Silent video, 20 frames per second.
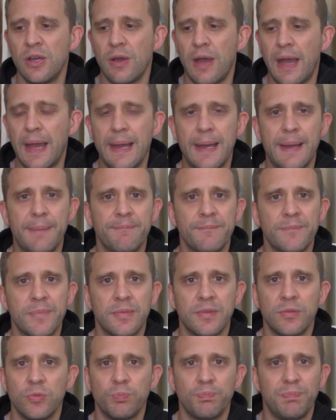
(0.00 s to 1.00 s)

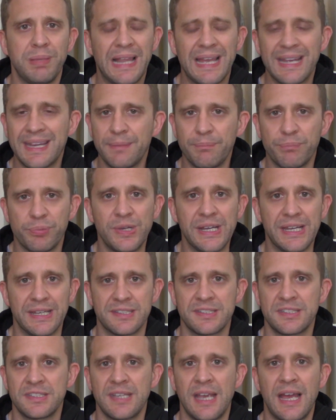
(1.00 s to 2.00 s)
plug and
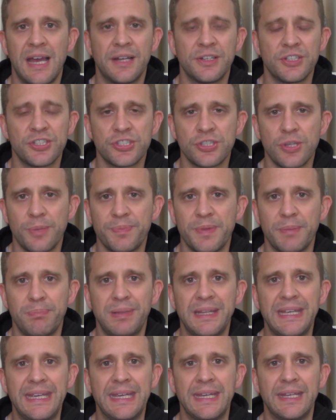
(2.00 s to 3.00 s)
press, how to stop the
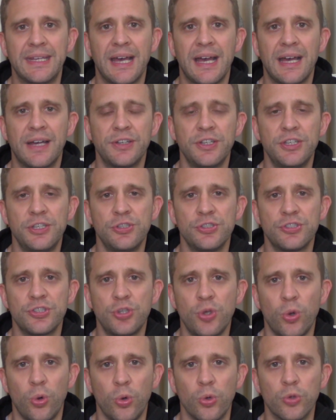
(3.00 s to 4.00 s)
bleed, how to use
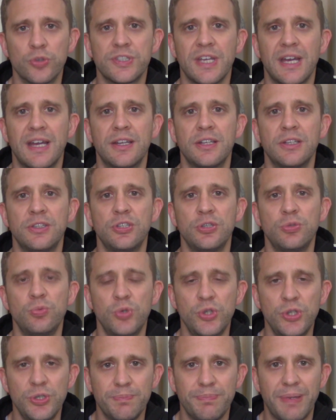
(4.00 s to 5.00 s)
gauze, how to do
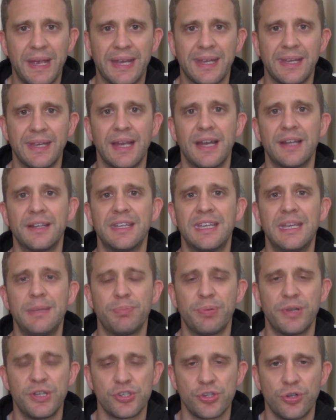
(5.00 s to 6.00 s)
wound packing, how to
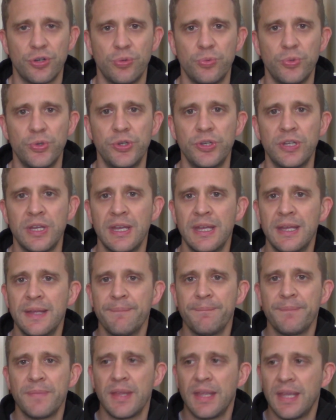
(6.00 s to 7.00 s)
keep pressure on a wound.
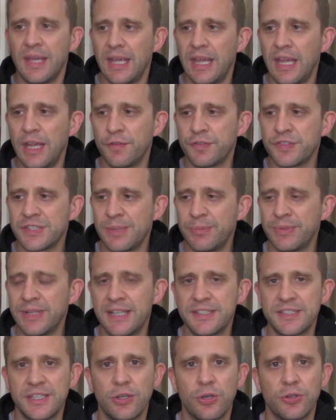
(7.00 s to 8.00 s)
If someone
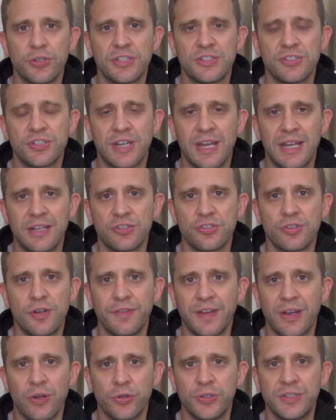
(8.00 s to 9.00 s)
has a
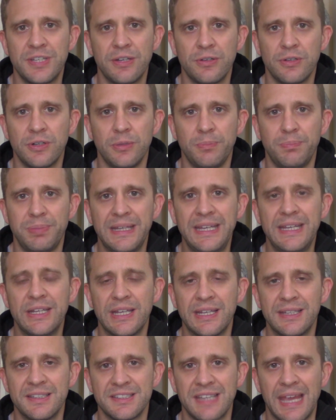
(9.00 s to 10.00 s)
catastrophic arterial bleed
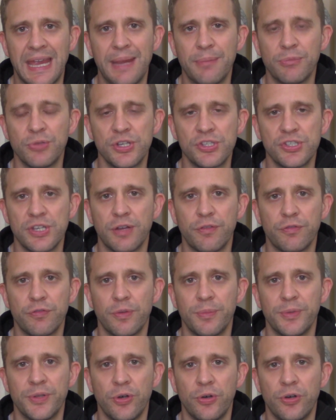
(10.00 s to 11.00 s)
and is hemorrhaging
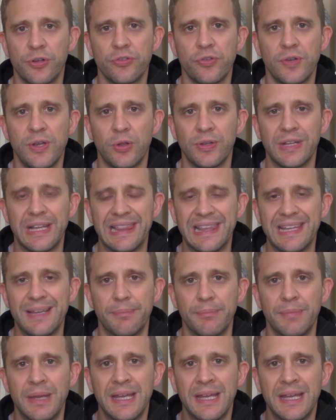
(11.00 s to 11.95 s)
from an artery on a limb,